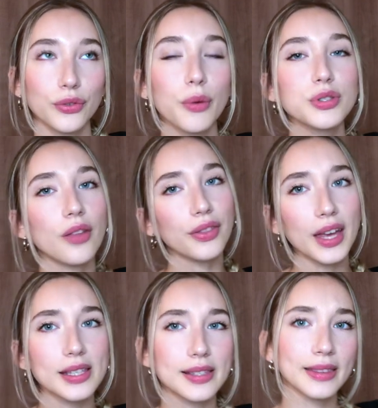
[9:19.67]
focus on
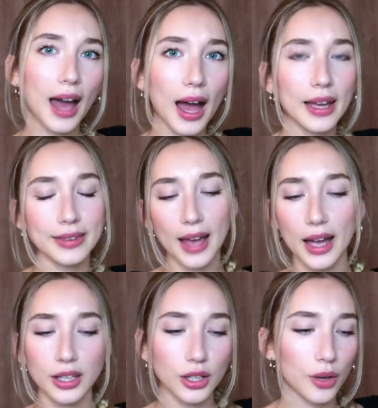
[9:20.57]
this and
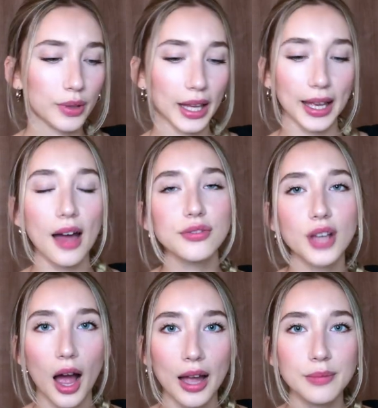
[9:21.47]
that, you know, and like have
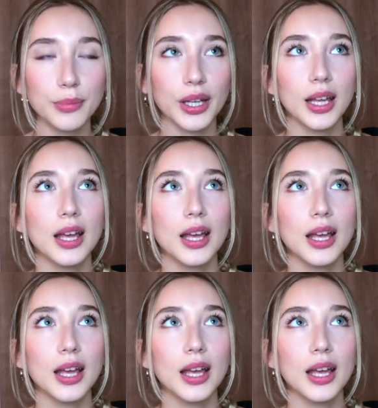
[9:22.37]
time. But